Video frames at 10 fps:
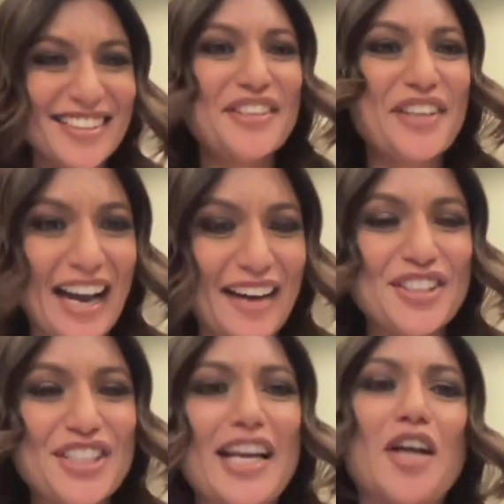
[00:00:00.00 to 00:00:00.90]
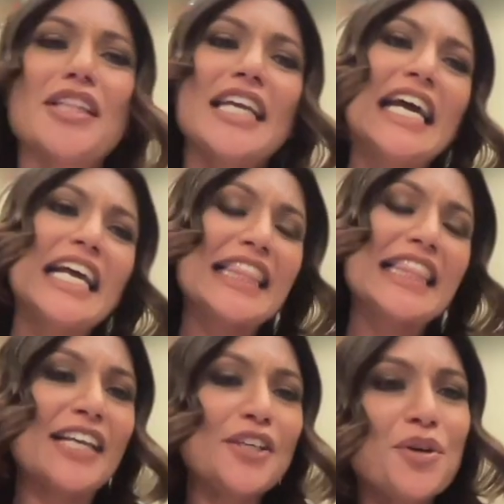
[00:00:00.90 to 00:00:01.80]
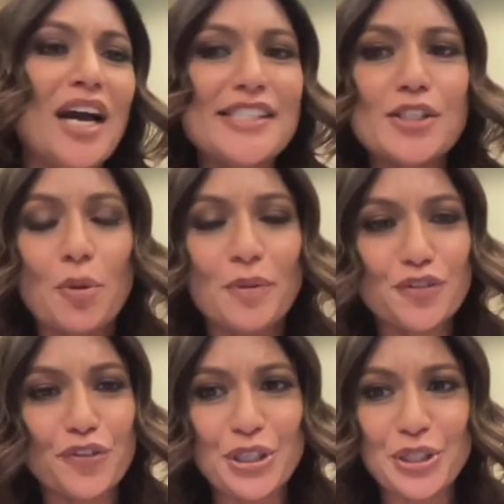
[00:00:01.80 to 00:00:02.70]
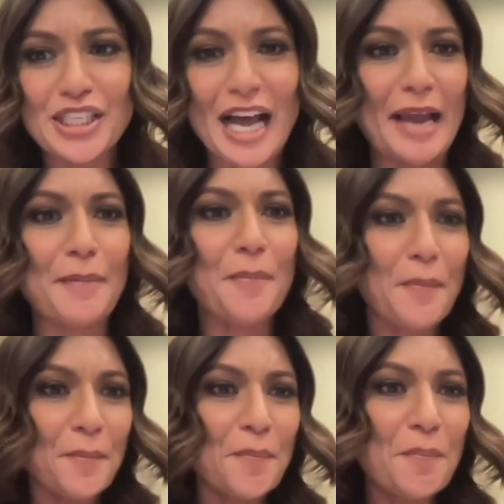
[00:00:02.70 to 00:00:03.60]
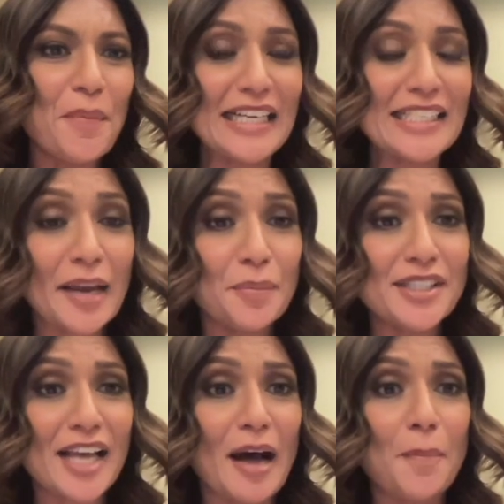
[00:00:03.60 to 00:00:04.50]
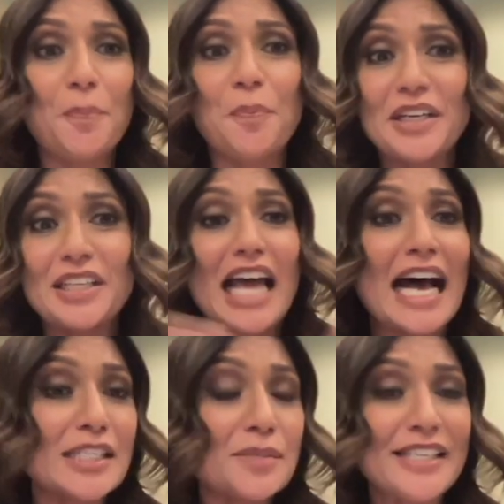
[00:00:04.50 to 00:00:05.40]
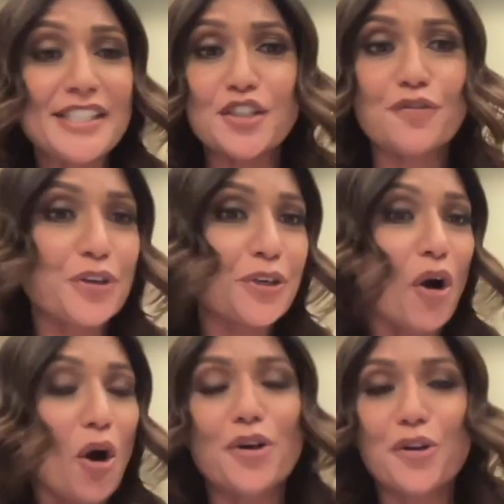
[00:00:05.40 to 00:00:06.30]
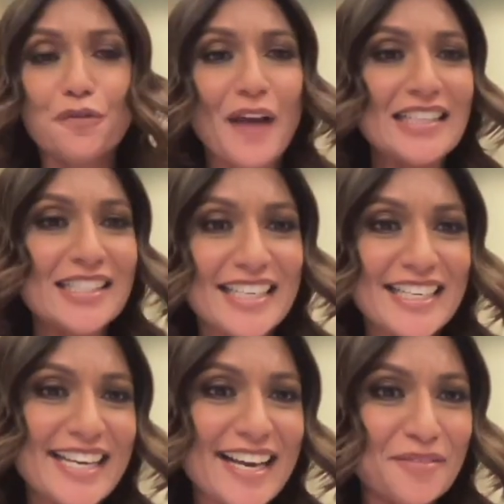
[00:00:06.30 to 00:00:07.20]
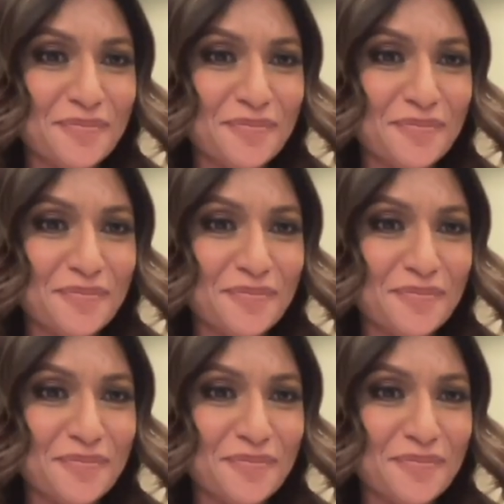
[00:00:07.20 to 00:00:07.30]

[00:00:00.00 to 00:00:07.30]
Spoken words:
You have to check it out. Thank you guys so much for your time. My time is up. But a last message for all your fans in India.